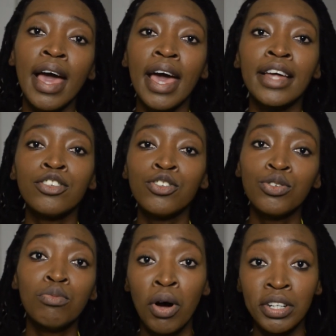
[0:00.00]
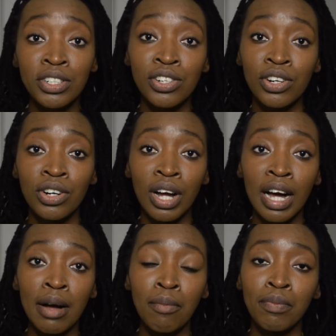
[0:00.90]
and do monitor
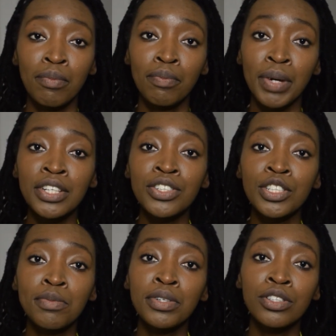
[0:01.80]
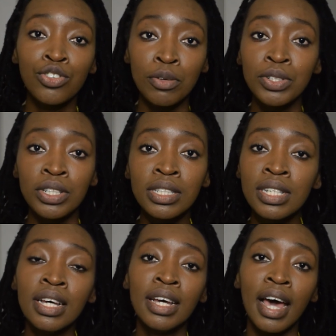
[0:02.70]
patients' prescriptions.